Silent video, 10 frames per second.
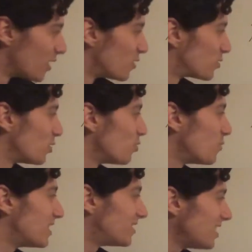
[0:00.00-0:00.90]
So
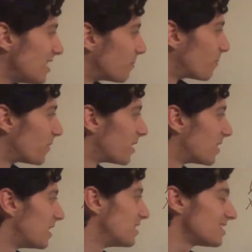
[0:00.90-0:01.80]
we see
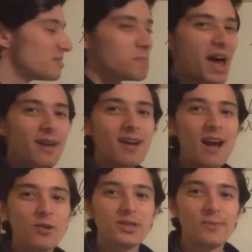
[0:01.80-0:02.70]
that it doesn't matter
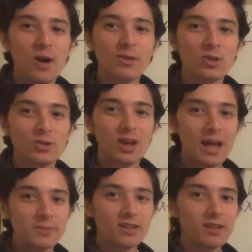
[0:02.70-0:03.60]
how small we choose our
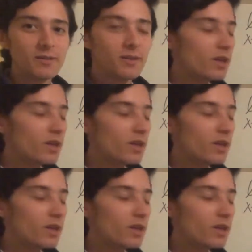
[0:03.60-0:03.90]
epsilon.